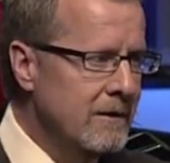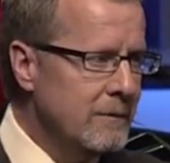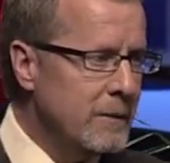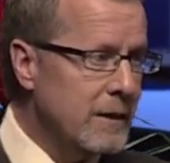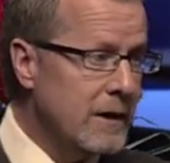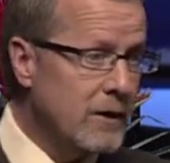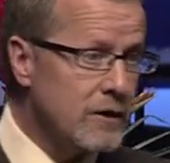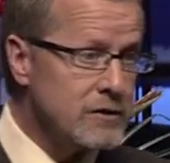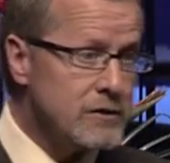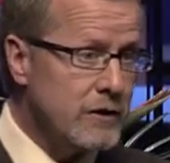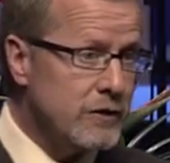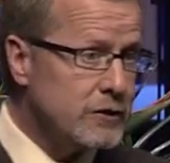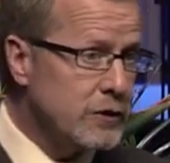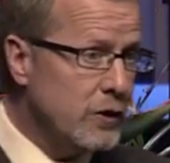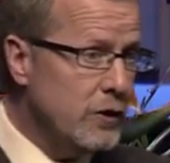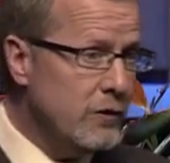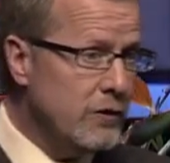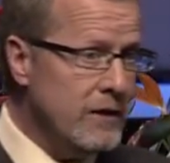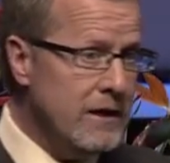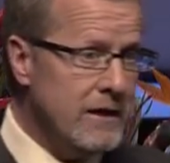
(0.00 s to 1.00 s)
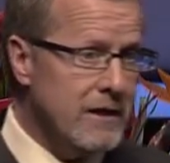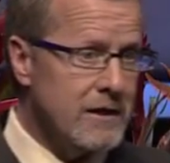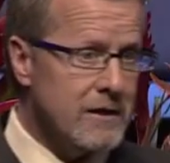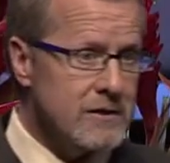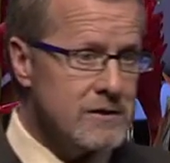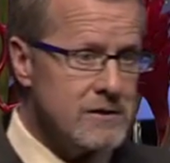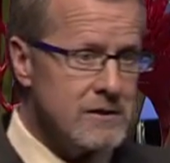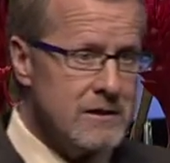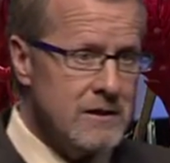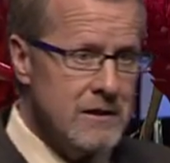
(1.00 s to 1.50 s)
Because the truth
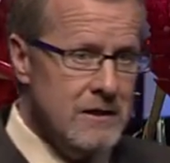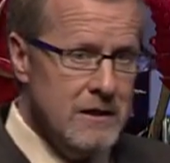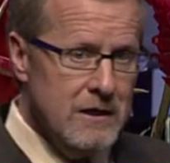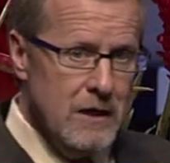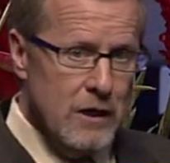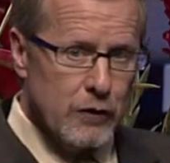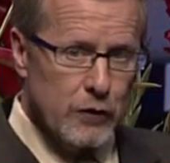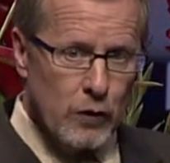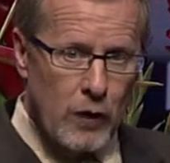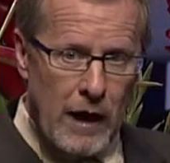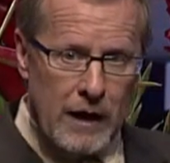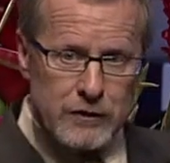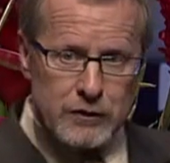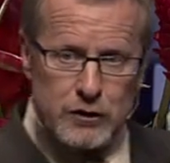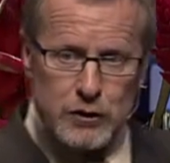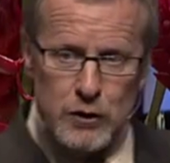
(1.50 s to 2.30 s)
is, throughout